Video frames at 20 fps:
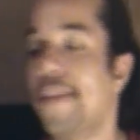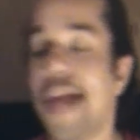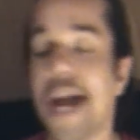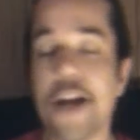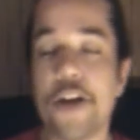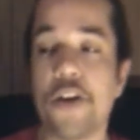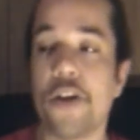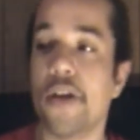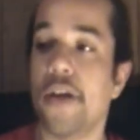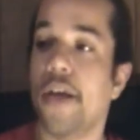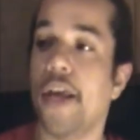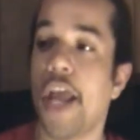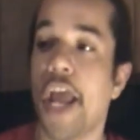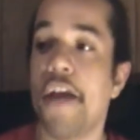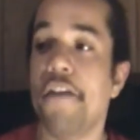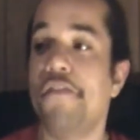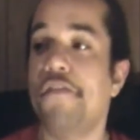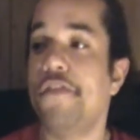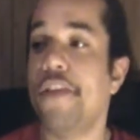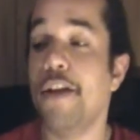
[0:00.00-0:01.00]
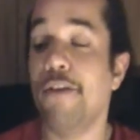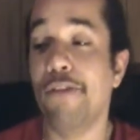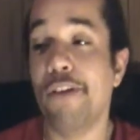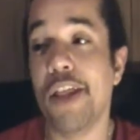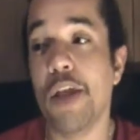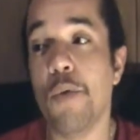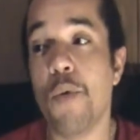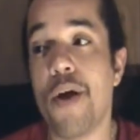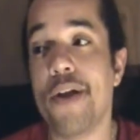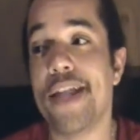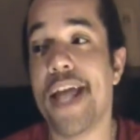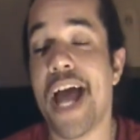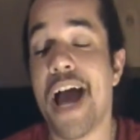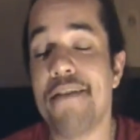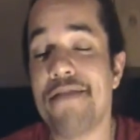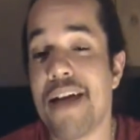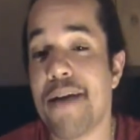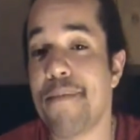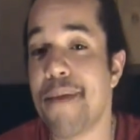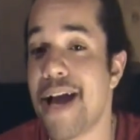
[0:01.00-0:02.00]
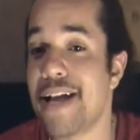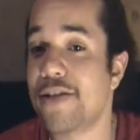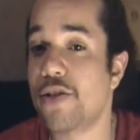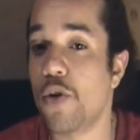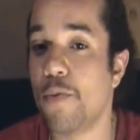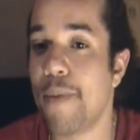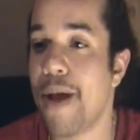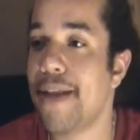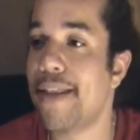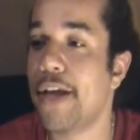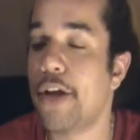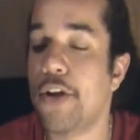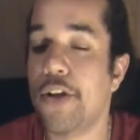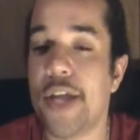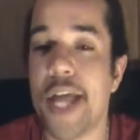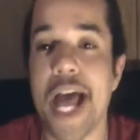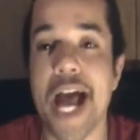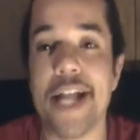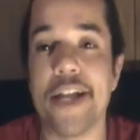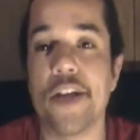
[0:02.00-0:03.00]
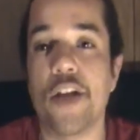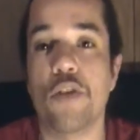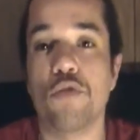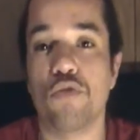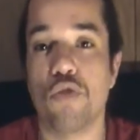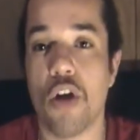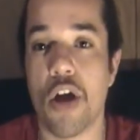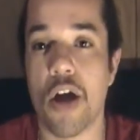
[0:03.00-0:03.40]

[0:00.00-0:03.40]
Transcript: That could, if they really wanted to have that match so bad, they could have had it on